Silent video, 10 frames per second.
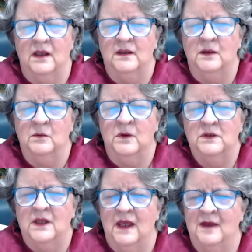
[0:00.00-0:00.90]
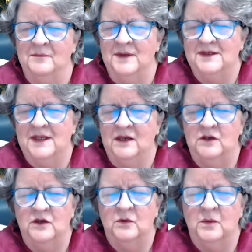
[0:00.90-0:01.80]
And they want to have me say
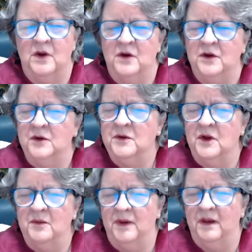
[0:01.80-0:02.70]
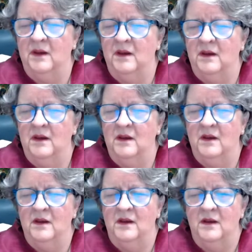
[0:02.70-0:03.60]
to you, where are you going?
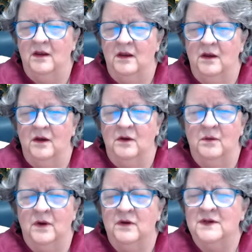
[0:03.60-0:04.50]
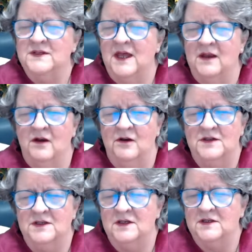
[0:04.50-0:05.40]
Where is that
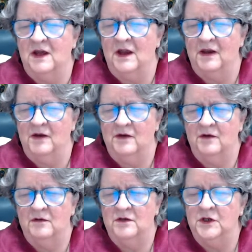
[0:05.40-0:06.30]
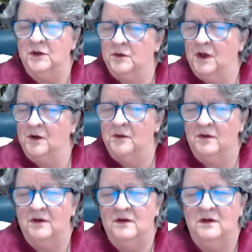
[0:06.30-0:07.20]
heart's desire? Do you know?